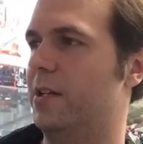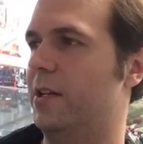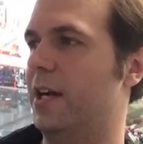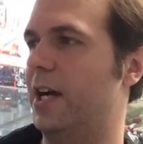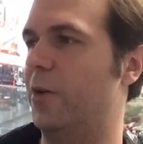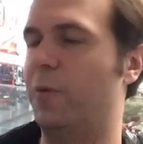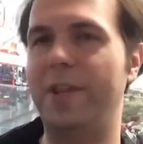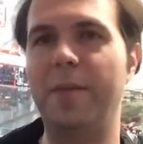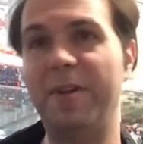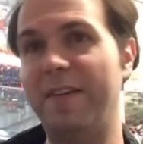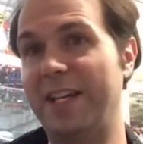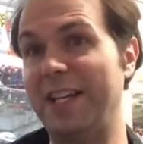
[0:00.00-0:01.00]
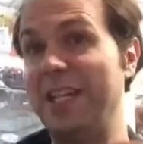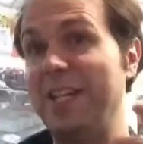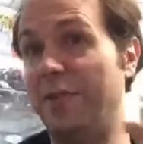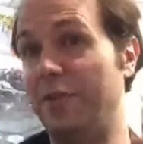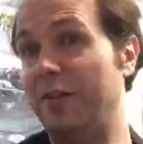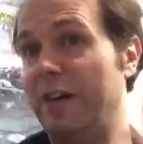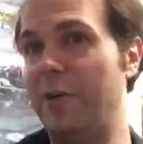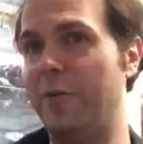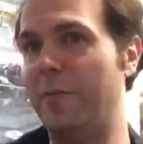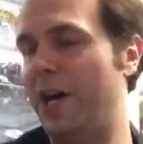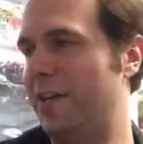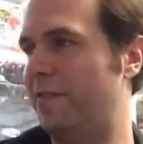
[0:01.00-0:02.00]
where they made like an evil clone
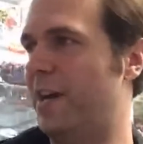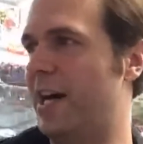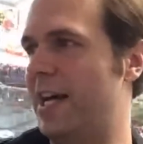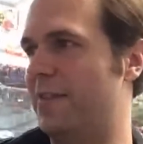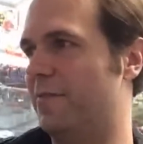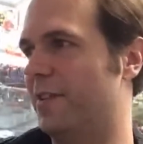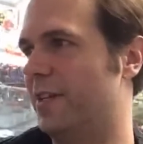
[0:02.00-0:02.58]
Mach 5,